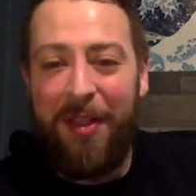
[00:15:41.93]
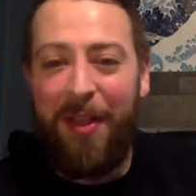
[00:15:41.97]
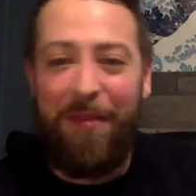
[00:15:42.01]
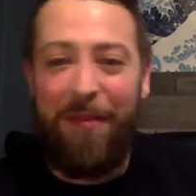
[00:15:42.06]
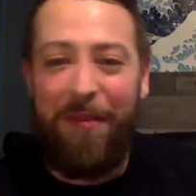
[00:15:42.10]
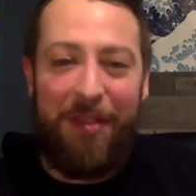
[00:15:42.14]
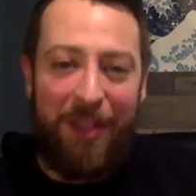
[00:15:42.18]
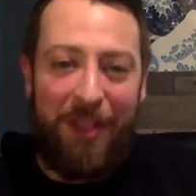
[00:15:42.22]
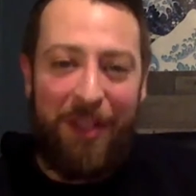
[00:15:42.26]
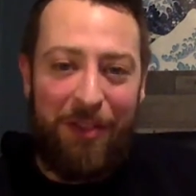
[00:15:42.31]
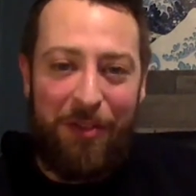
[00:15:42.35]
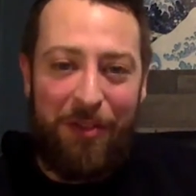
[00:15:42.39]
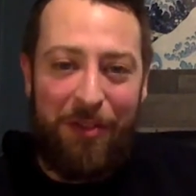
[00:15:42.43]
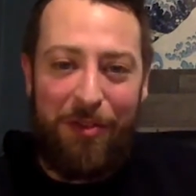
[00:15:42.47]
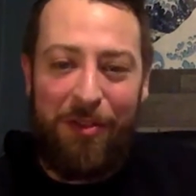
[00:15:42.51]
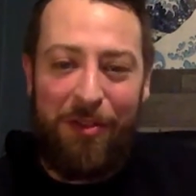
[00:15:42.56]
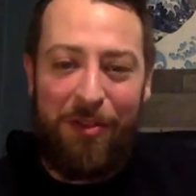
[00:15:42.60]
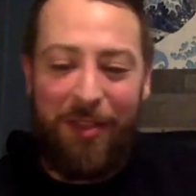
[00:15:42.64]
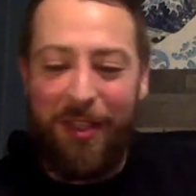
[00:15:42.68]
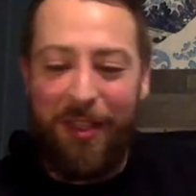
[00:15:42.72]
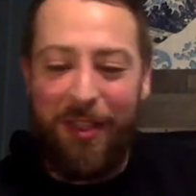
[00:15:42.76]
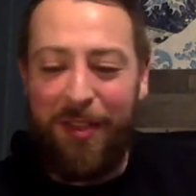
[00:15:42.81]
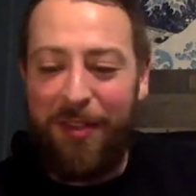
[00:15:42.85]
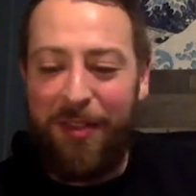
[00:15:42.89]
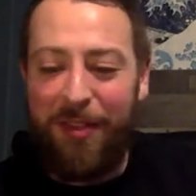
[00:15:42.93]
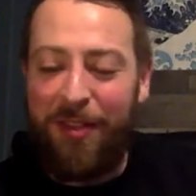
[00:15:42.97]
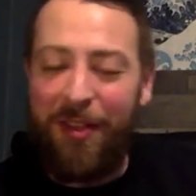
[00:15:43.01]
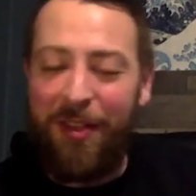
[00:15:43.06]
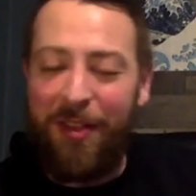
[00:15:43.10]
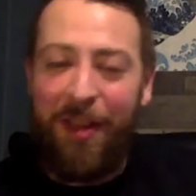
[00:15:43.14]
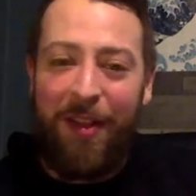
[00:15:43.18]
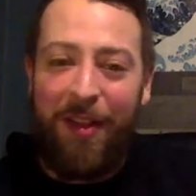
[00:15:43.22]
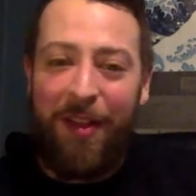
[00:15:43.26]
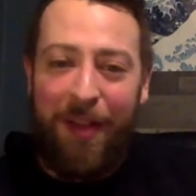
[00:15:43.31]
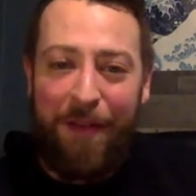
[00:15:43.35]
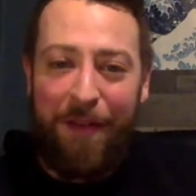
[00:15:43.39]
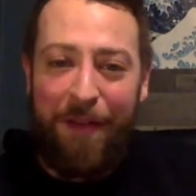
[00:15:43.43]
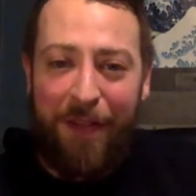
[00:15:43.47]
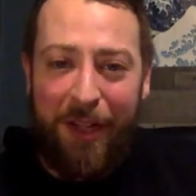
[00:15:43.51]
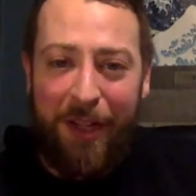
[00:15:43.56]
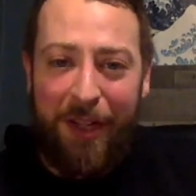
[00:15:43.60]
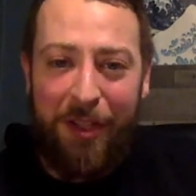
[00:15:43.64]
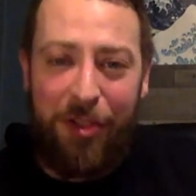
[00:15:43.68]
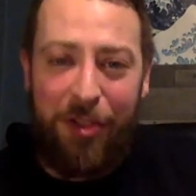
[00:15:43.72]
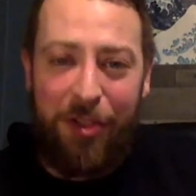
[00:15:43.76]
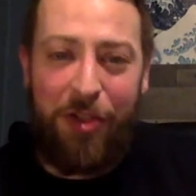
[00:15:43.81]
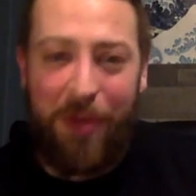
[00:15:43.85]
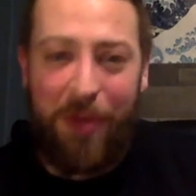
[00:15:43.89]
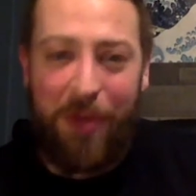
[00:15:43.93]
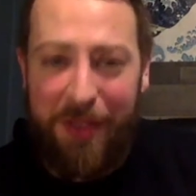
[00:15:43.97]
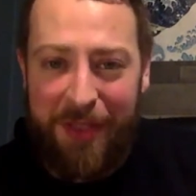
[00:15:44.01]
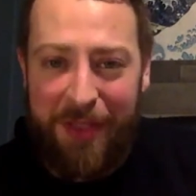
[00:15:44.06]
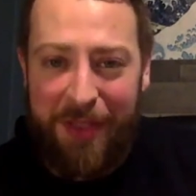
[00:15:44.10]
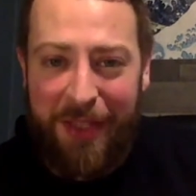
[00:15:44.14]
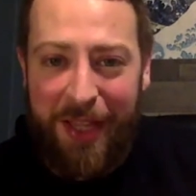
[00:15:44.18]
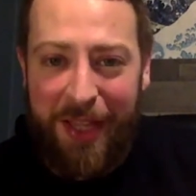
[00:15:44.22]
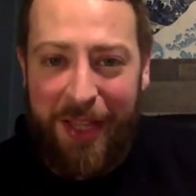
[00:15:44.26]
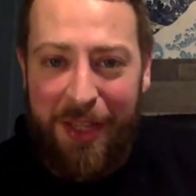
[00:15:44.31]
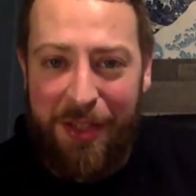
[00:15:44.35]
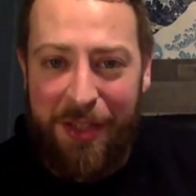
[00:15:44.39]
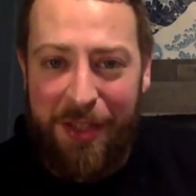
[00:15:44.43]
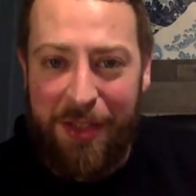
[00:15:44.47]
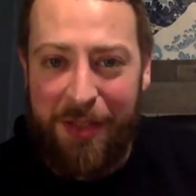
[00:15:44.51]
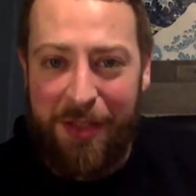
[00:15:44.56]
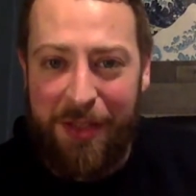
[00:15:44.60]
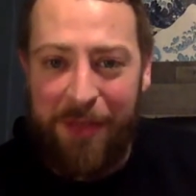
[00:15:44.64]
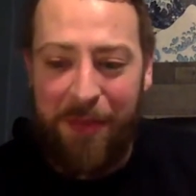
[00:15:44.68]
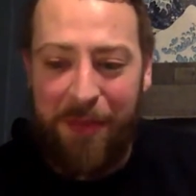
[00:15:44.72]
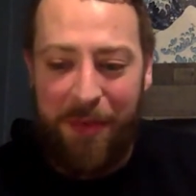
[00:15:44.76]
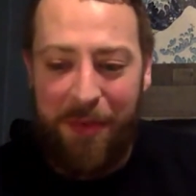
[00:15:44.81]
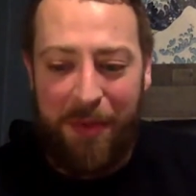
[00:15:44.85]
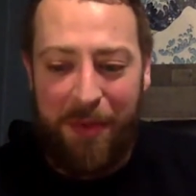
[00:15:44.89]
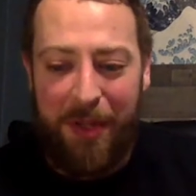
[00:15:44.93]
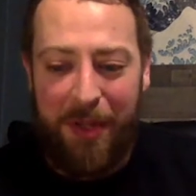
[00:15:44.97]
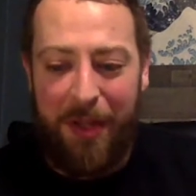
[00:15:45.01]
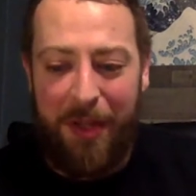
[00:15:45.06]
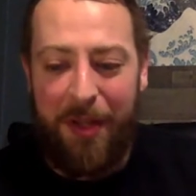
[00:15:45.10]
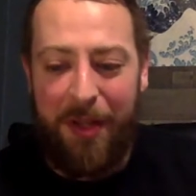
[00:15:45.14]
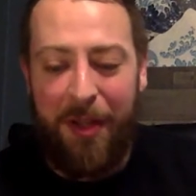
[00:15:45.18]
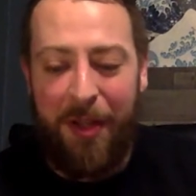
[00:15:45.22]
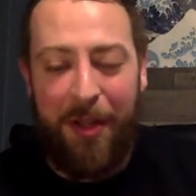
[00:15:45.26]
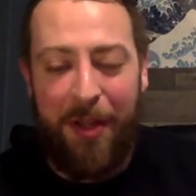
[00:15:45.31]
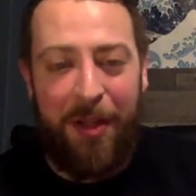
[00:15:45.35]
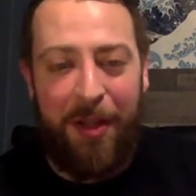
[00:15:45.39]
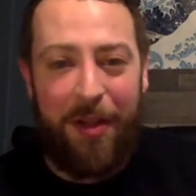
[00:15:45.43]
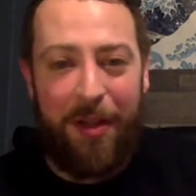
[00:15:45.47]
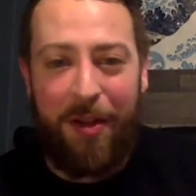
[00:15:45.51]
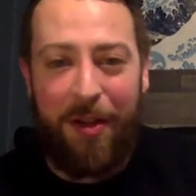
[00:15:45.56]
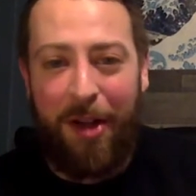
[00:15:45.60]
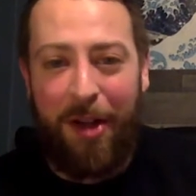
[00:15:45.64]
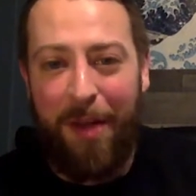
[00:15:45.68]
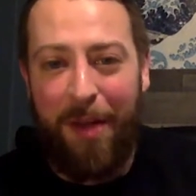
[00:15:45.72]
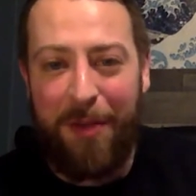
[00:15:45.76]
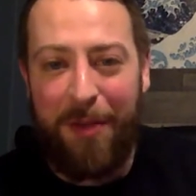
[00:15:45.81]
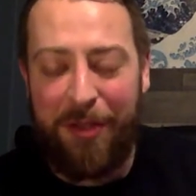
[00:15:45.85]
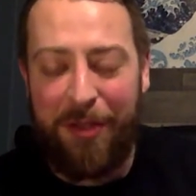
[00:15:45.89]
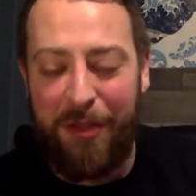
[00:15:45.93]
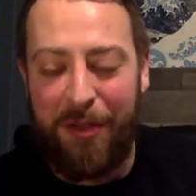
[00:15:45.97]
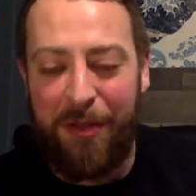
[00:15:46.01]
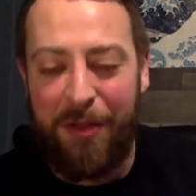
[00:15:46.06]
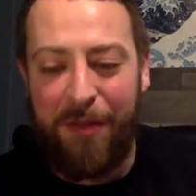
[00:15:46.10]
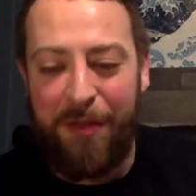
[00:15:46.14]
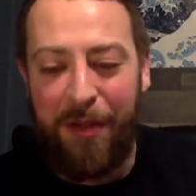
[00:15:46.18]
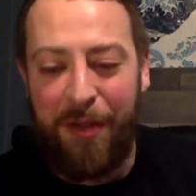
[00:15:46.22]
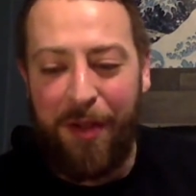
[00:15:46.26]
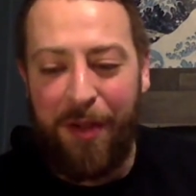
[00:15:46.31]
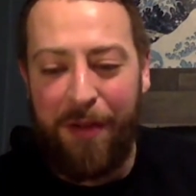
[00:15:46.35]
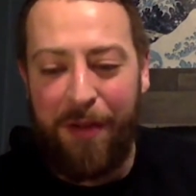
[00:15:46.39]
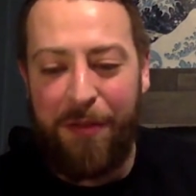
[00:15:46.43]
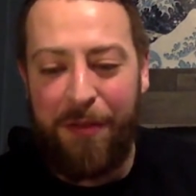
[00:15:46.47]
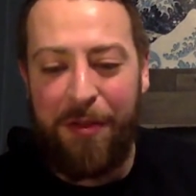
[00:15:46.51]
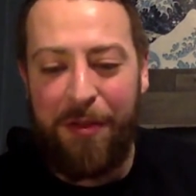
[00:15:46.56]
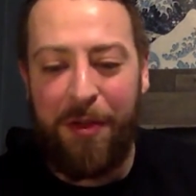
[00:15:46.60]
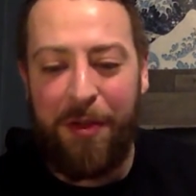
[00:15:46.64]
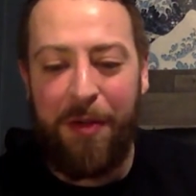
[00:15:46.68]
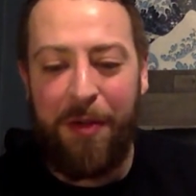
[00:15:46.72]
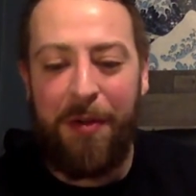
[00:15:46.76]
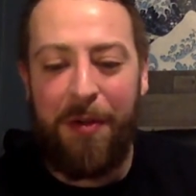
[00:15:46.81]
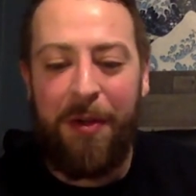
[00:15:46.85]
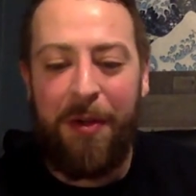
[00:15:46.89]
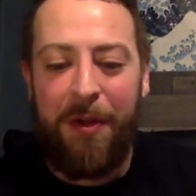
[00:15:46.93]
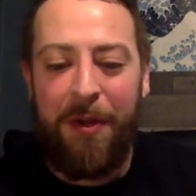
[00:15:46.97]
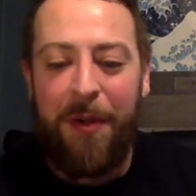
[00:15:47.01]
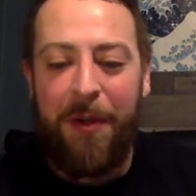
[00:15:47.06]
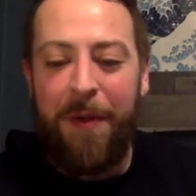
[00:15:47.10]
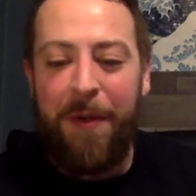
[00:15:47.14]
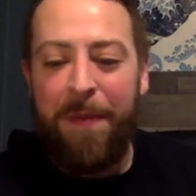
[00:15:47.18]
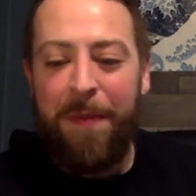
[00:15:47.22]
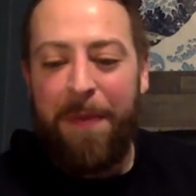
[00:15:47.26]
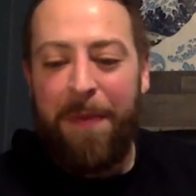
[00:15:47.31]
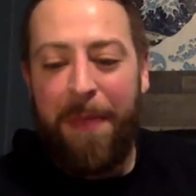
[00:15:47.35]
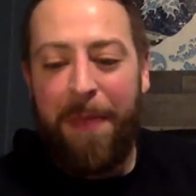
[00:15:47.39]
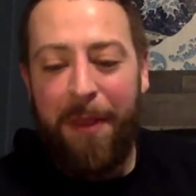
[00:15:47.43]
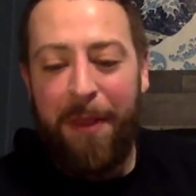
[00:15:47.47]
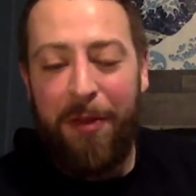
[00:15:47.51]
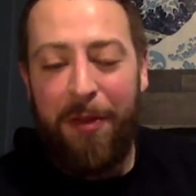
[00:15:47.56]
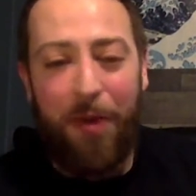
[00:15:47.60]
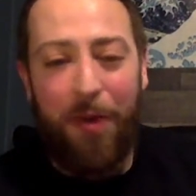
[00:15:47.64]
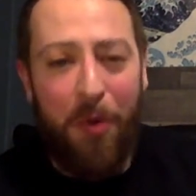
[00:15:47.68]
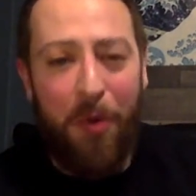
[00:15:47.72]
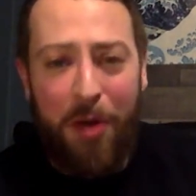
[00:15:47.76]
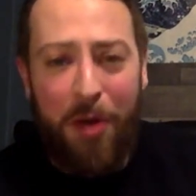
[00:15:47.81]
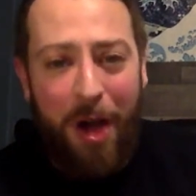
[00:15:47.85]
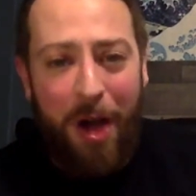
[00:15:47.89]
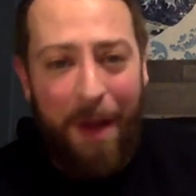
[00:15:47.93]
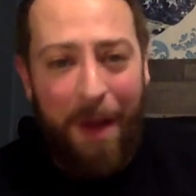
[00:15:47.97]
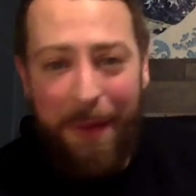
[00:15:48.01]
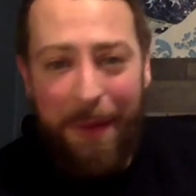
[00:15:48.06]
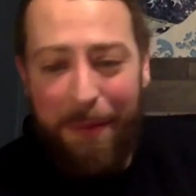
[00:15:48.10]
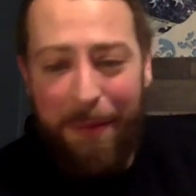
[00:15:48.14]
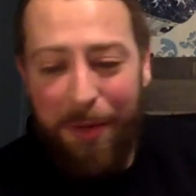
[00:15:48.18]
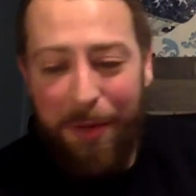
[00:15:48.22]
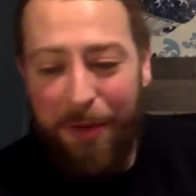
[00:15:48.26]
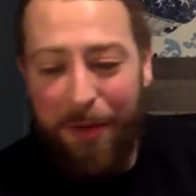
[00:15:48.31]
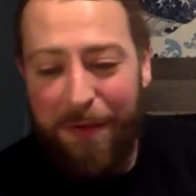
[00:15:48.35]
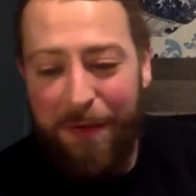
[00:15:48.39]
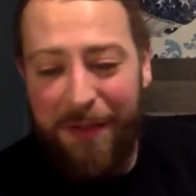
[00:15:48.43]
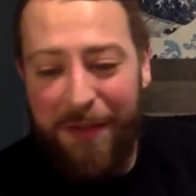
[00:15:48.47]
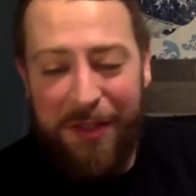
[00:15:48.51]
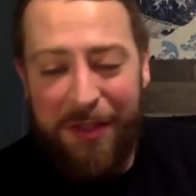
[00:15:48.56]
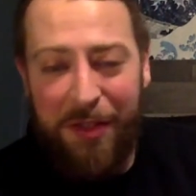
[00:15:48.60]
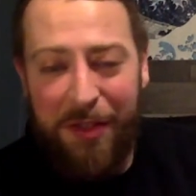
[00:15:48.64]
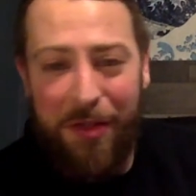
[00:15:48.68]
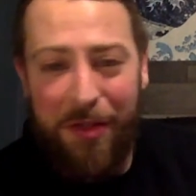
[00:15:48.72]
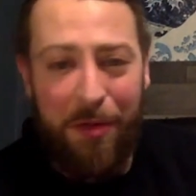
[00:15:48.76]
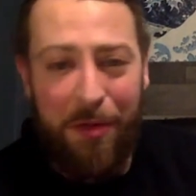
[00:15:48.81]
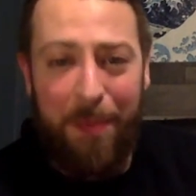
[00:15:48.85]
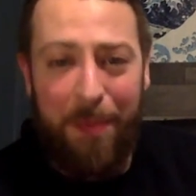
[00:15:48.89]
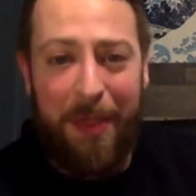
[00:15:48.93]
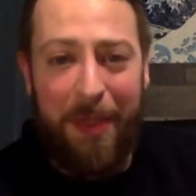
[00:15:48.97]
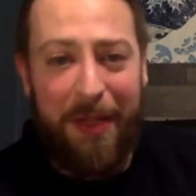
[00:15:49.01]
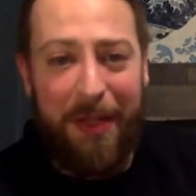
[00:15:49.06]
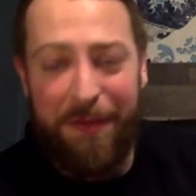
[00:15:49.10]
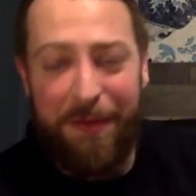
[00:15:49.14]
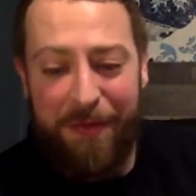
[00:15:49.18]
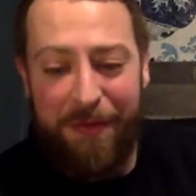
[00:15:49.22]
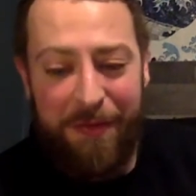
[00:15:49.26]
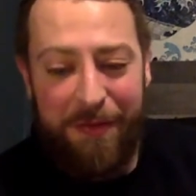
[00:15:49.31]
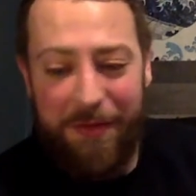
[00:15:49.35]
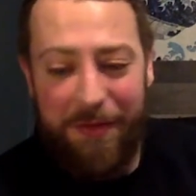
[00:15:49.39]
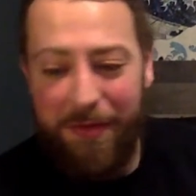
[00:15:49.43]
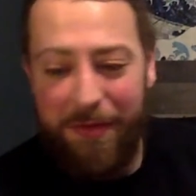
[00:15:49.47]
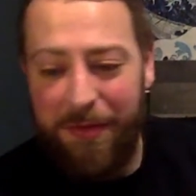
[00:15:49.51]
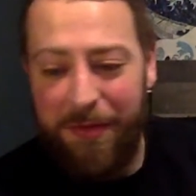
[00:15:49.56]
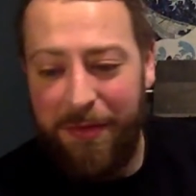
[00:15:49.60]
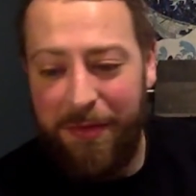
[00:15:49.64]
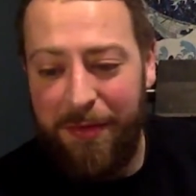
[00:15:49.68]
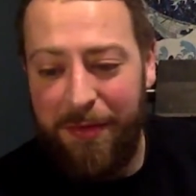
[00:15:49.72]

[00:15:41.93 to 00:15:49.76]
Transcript: Everything's usually a fucking joyous occasion when comics are involved. So, no comic book physical beef.